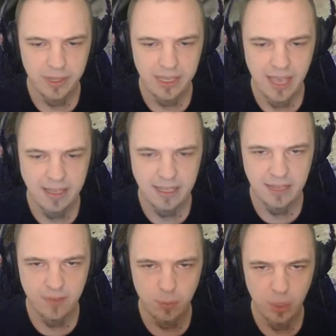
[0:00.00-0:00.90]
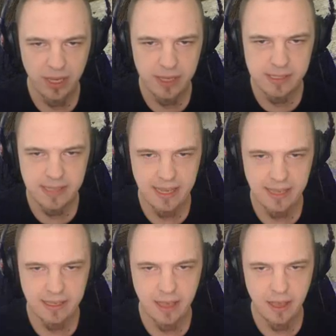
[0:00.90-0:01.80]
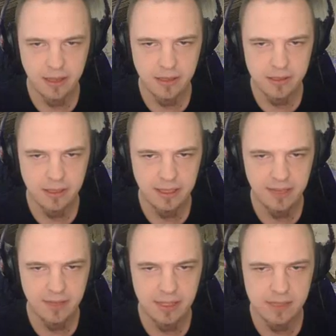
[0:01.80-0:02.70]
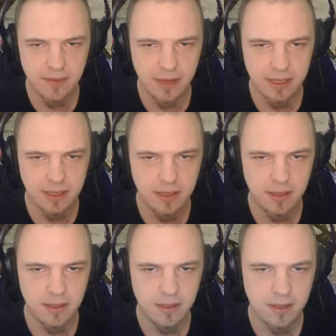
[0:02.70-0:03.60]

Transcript: Really, I didn't even bring a second gun to leave in this fucking